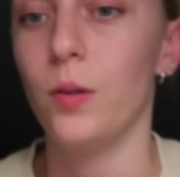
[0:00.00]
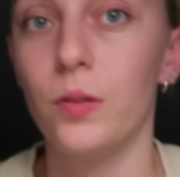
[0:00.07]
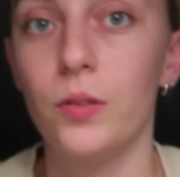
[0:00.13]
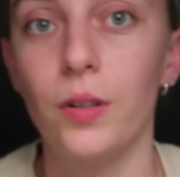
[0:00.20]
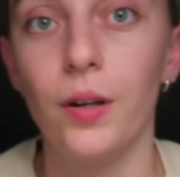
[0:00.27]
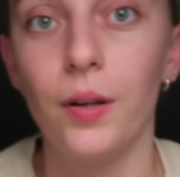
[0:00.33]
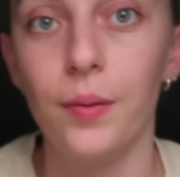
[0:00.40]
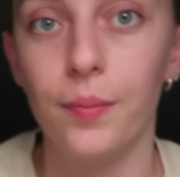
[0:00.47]

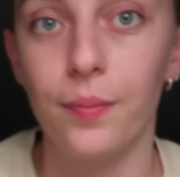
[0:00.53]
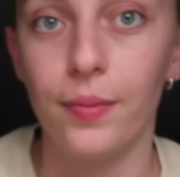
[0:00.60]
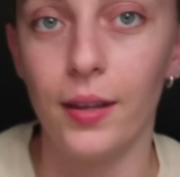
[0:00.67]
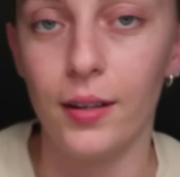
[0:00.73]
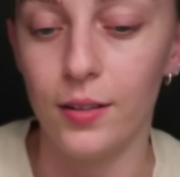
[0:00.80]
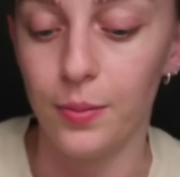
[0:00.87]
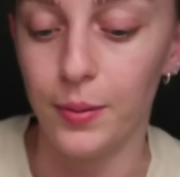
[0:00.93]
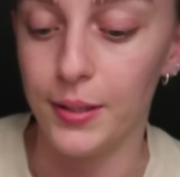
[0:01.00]
Also,
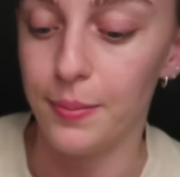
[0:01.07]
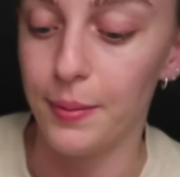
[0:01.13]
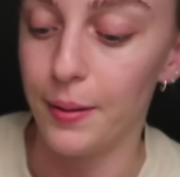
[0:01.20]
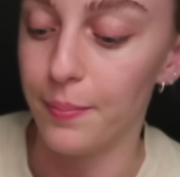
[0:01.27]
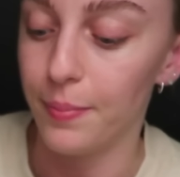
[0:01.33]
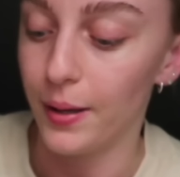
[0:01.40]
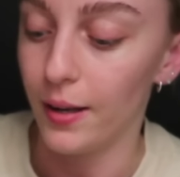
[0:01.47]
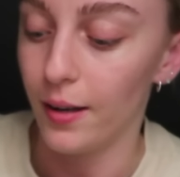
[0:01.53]
they just went to
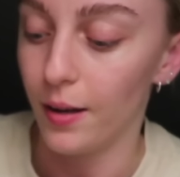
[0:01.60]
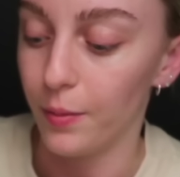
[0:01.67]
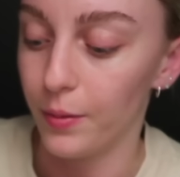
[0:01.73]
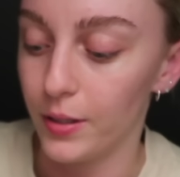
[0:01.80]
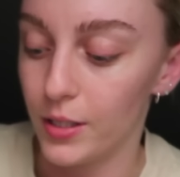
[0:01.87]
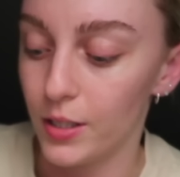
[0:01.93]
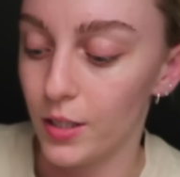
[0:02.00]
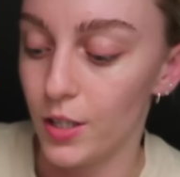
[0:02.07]
bed, but I
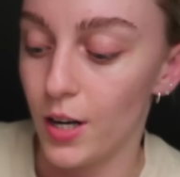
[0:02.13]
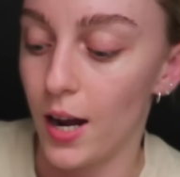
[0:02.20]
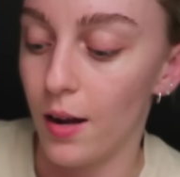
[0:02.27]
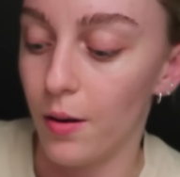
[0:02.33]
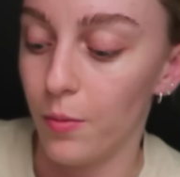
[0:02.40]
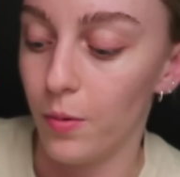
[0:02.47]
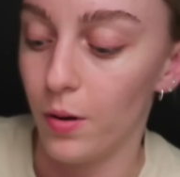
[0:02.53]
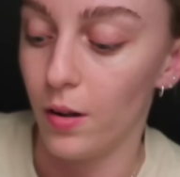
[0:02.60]
wanted to
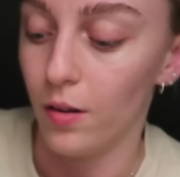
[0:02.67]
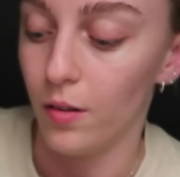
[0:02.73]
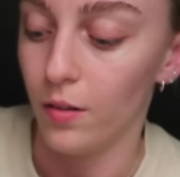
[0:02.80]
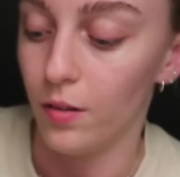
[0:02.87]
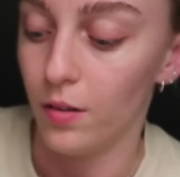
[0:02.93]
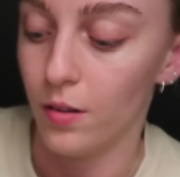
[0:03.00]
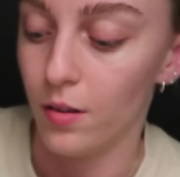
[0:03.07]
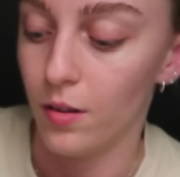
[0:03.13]
chat
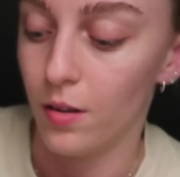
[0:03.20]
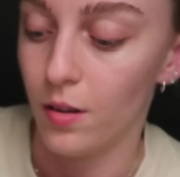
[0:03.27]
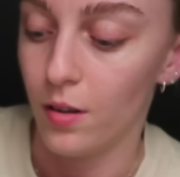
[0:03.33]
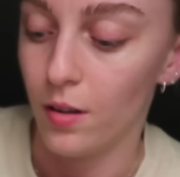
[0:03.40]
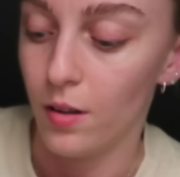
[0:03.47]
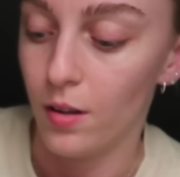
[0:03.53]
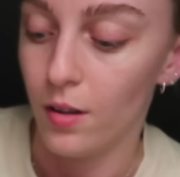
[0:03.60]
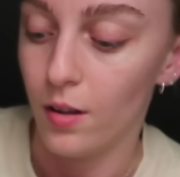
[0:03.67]
while
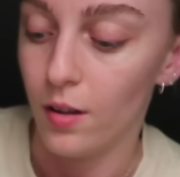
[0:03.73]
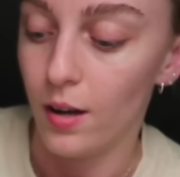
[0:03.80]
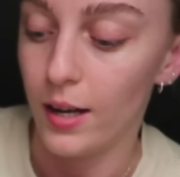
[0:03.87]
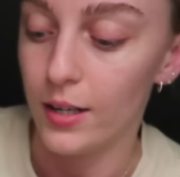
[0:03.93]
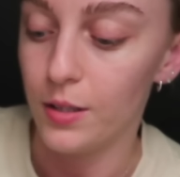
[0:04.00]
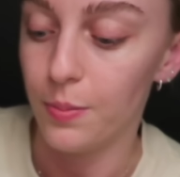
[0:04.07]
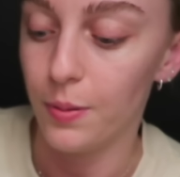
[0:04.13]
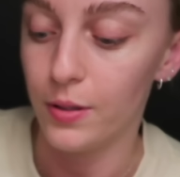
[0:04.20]

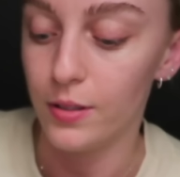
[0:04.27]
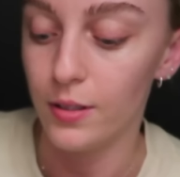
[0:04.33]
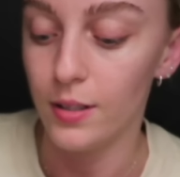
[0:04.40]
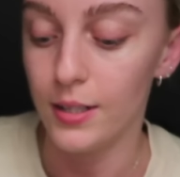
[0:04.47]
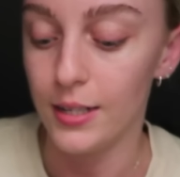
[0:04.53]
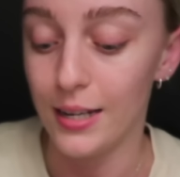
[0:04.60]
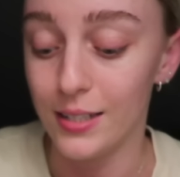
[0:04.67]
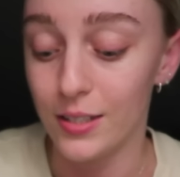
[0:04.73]
I just posted
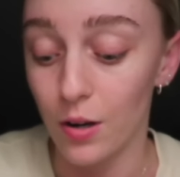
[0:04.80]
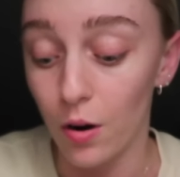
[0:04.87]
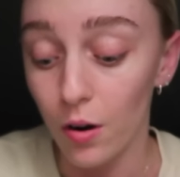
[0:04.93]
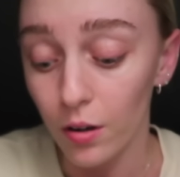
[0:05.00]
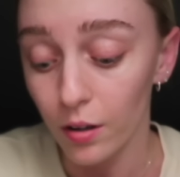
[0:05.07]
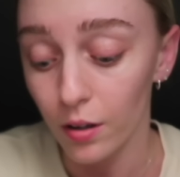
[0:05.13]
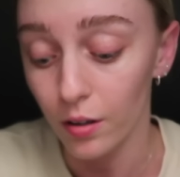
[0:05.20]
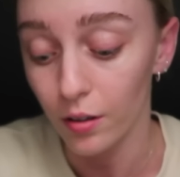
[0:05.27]
a
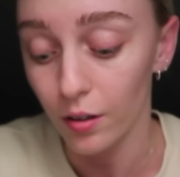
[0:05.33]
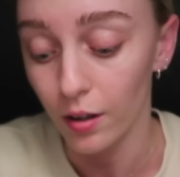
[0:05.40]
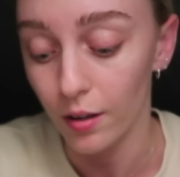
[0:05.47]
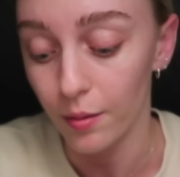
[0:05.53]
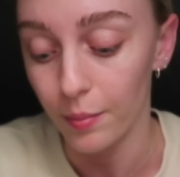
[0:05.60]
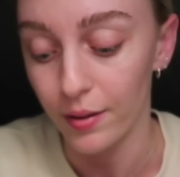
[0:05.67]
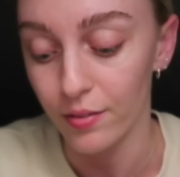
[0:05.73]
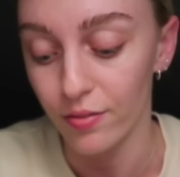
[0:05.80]
TikTok.
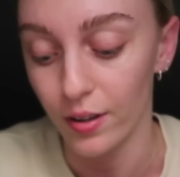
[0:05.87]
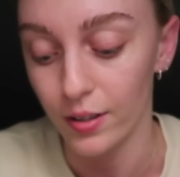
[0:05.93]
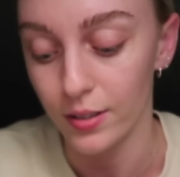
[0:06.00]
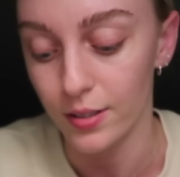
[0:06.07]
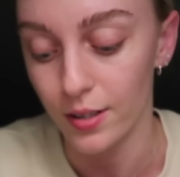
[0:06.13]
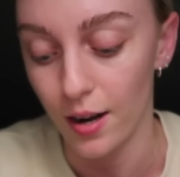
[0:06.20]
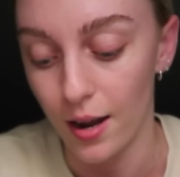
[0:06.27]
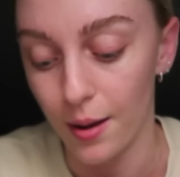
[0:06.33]
My
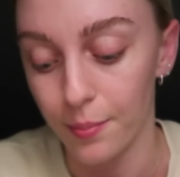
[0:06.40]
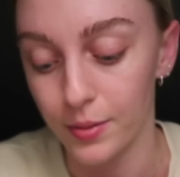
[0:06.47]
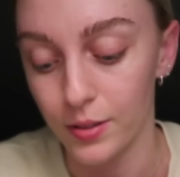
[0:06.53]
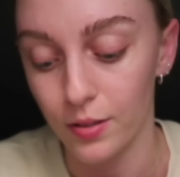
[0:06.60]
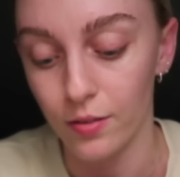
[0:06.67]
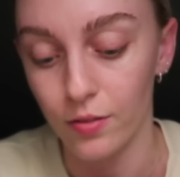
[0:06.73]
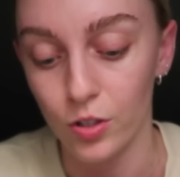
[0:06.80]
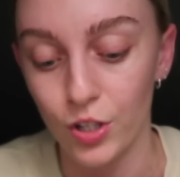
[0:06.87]
first time
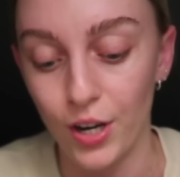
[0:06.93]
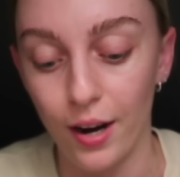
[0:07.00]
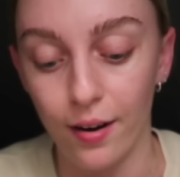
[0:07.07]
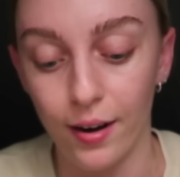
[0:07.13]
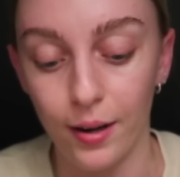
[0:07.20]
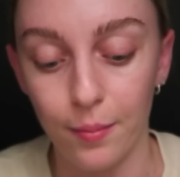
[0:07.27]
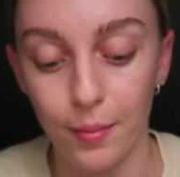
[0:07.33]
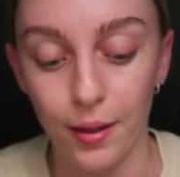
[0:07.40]
sort of
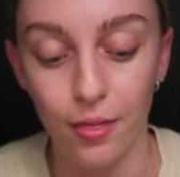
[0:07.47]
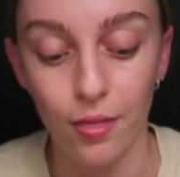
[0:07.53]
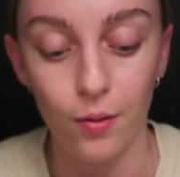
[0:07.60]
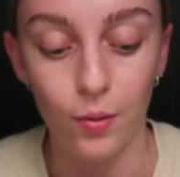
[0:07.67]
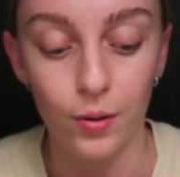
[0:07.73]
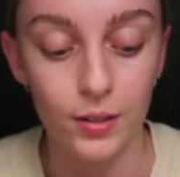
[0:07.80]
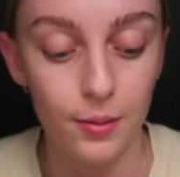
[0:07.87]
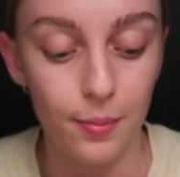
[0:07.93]
sharing my
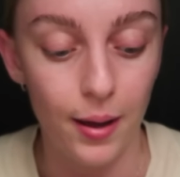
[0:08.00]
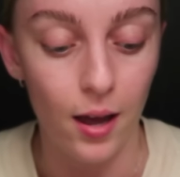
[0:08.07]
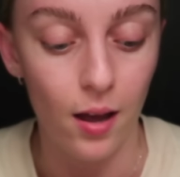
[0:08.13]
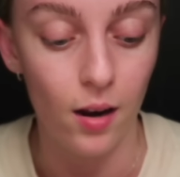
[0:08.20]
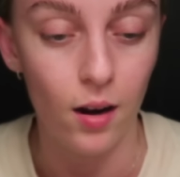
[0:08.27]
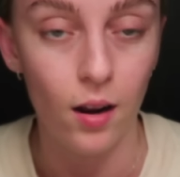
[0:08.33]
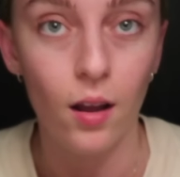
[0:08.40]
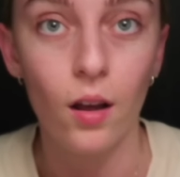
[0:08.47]
thoughts about
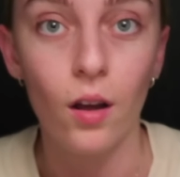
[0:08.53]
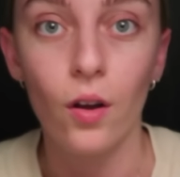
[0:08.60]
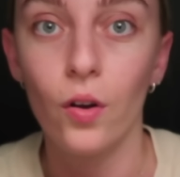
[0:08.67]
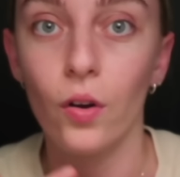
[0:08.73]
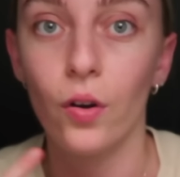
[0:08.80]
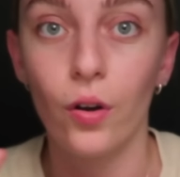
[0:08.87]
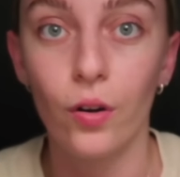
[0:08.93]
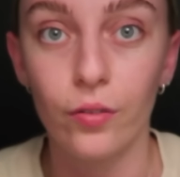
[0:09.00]

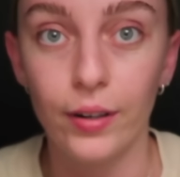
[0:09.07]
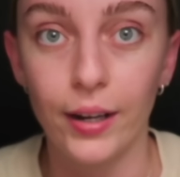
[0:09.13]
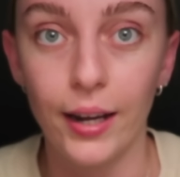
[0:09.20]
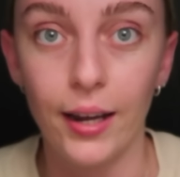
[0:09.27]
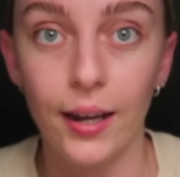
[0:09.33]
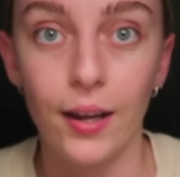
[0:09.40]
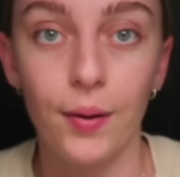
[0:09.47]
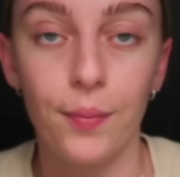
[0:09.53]

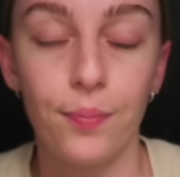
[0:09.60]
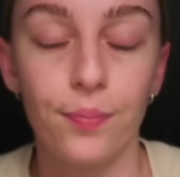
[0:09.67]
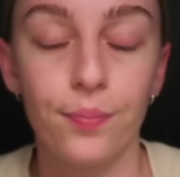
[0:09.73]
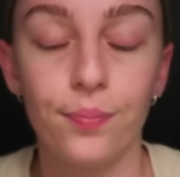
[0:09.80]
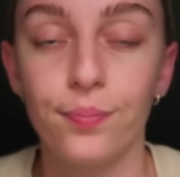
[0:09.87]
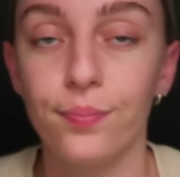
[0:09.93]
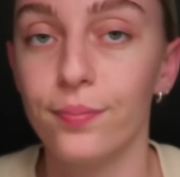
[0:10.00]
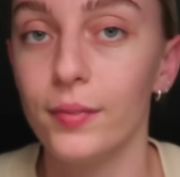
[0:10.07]
career,
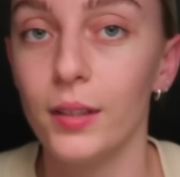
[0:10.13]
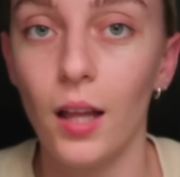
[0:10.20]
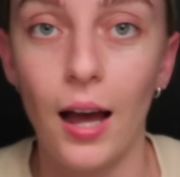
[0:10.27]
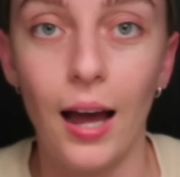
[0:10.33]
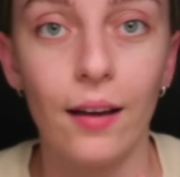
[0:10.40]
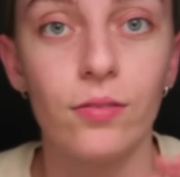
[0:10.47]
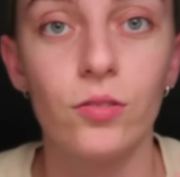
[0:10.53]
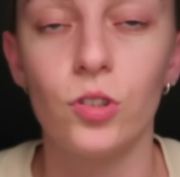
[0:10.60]

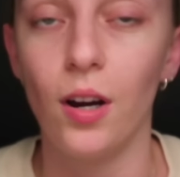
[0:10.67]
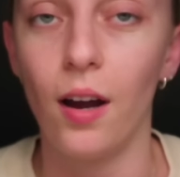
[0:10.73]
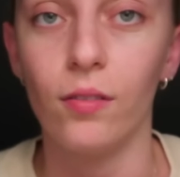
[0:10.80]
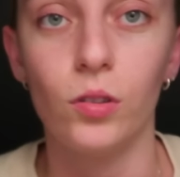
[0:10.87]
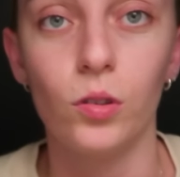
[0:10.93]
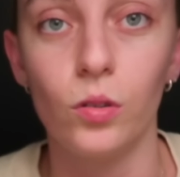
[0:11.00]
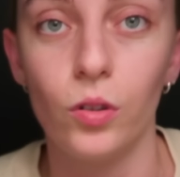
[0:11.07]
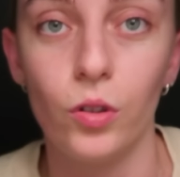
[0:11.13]
life,
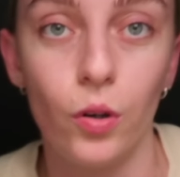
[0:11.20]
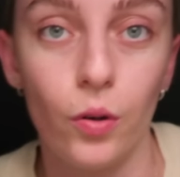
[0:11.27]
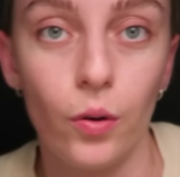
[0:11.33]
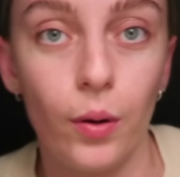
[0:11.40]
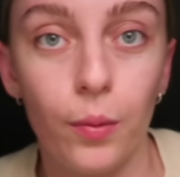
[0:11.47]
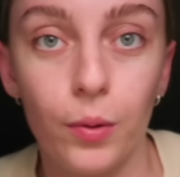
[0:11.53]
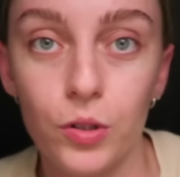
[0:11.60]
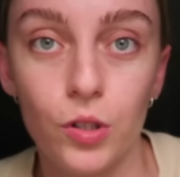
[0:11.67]
travel, not
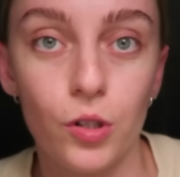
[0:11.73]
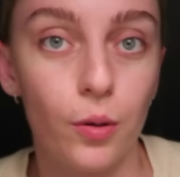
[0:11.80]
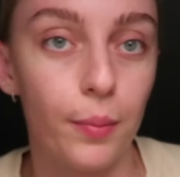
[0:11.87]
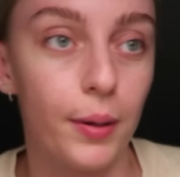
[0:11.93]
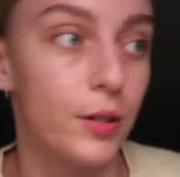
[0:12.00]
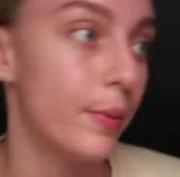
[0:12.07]
knowing what to do in my